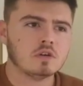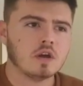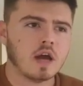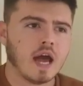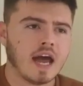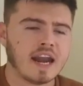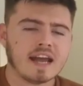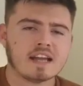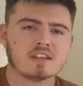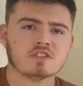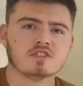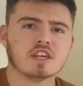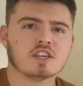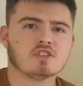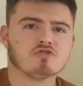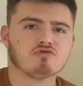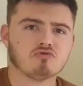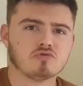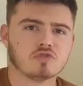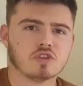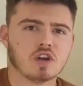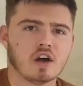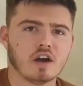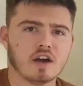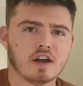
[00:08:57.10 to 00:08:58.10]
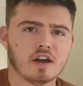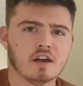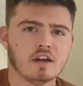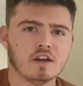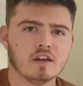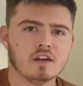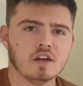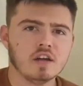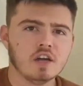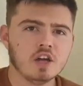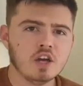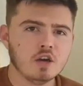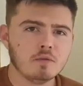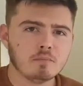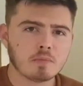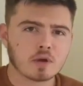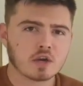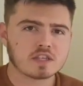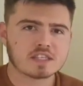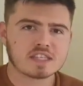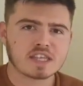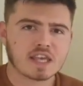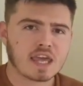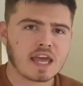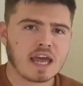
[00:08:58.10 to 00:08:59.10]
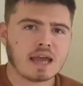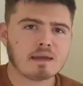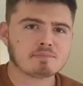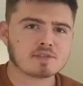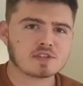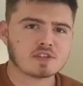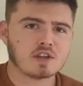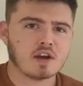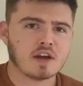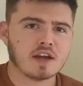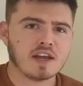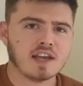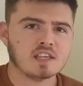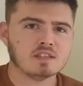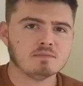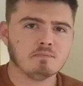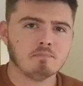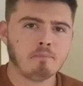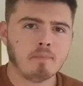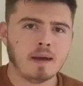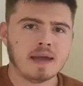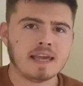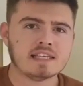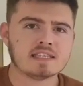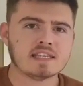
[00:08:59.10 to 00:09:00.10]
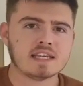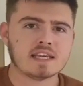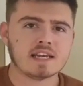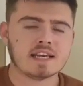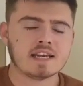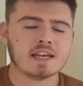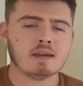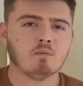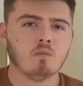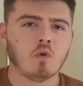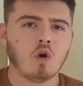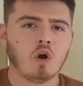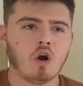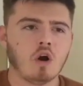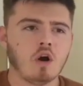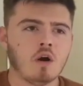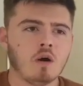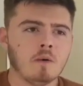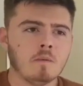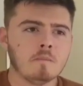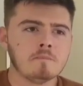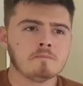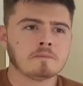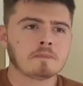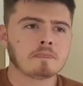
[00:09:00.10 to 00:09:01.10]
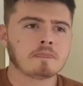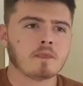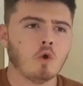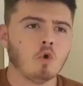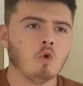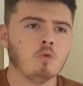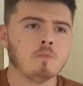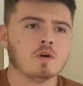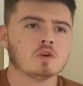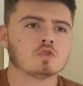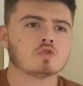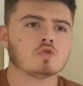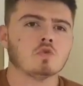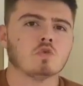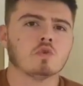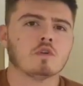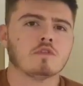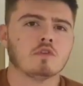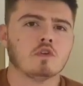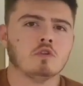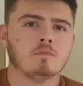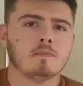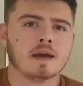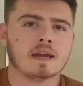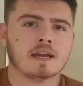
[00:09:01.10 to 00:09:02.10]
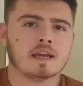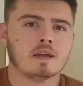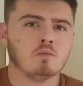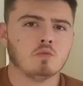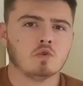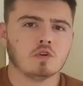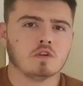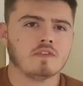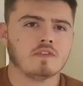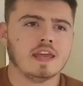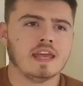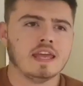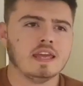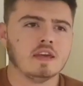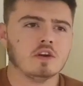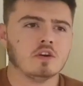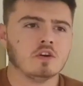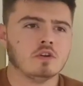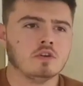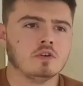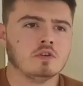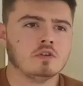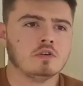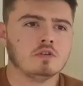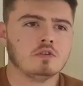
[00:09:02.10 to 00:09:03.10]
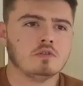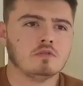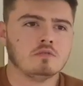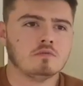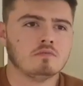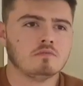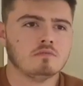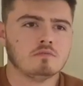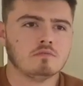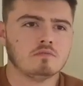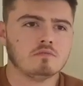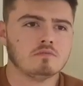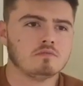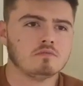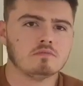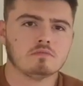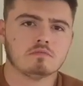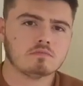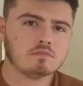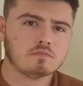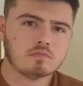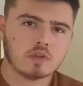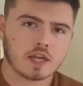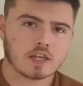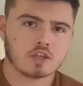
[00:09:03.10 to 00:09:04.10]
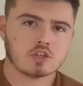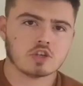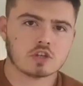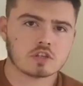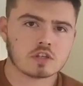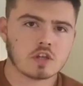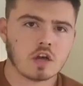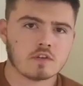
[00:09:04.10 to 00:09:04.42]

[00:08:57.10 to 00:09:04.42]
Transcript: an ancestral diet, because the GAPS diet is basically what almost all of humanity would have eaten like just